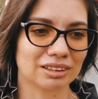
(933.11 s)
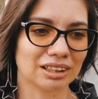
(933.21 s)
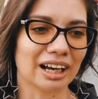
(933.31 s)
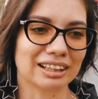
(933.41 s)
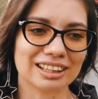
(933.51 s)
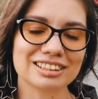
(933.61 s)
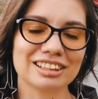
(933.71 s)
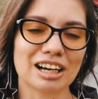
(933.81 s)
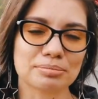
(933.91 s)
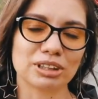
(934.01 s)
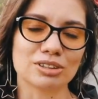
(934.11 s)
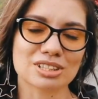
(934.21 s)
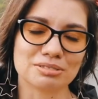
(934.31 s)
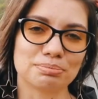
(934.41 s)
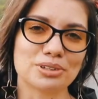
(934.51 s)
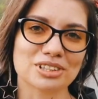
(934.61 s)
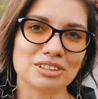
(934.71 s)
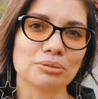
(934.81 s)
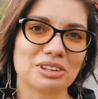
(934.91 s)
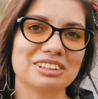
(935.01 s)
yeah, getting up close and
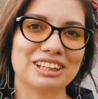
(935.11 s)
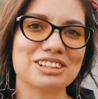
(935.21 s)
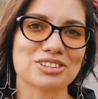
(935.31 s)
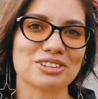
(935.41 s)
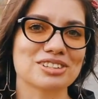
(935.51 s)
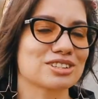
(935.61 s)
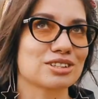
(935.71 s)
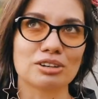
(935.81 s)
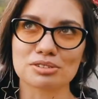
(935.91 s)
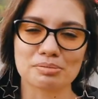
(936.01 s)
personal with the nature, it's so